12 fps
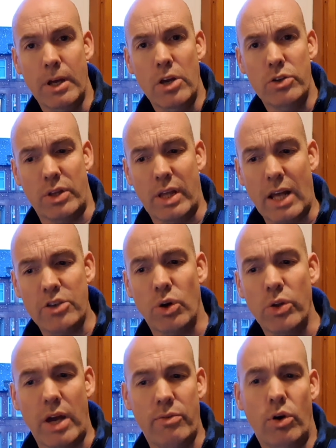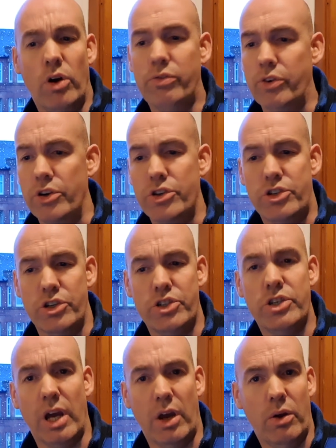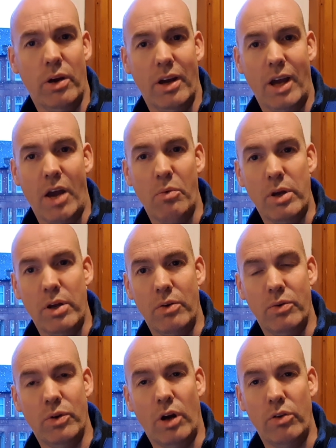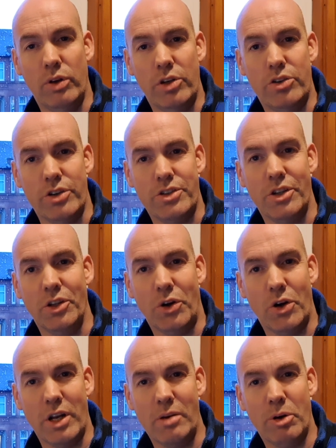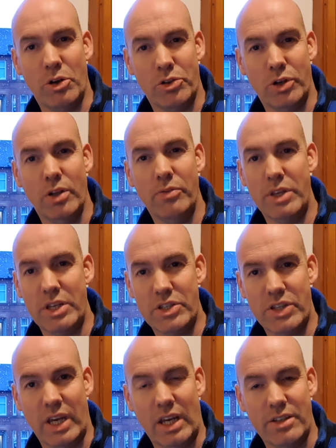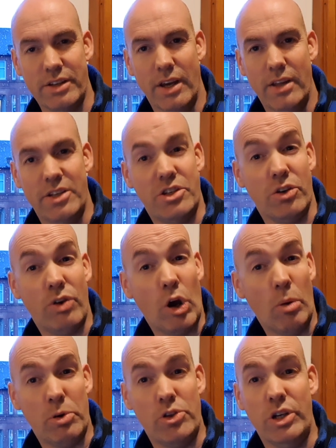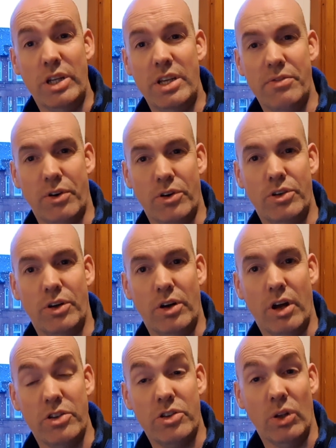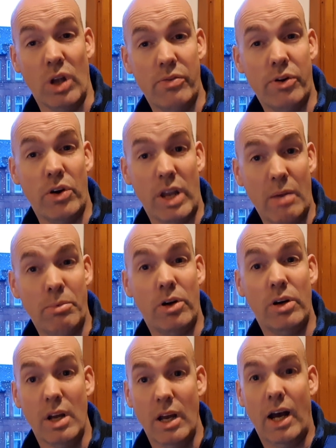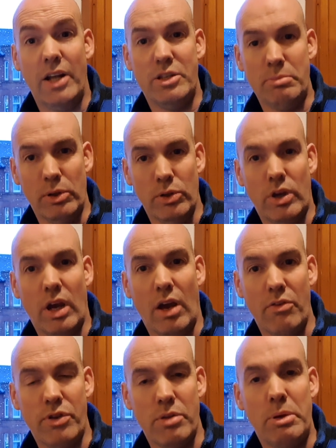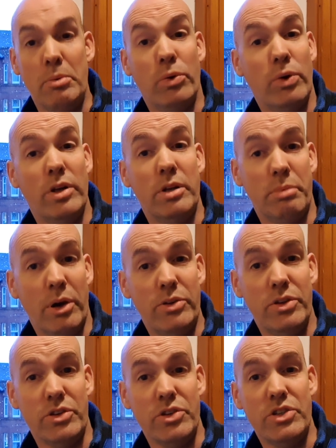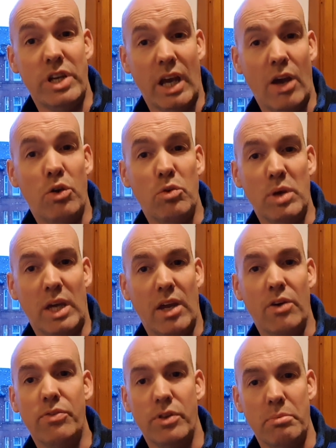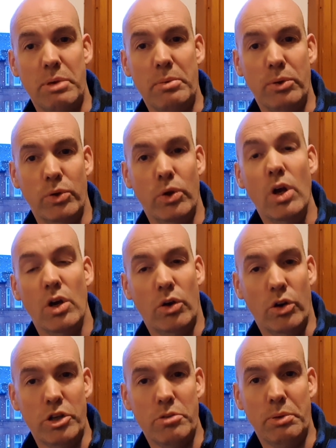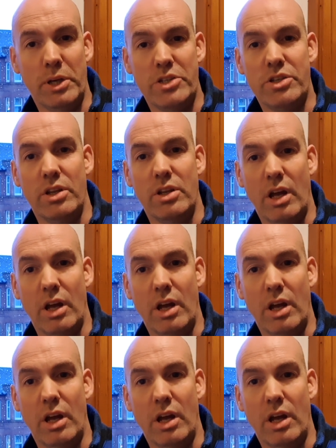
So I think that's all that I've got for us just now. We are really trusting the Lord in amongst all of these things. This is a great opportunity for us to love our neighbour and to be looking out for the people round about us and seeing how can we care for the people who God has placed in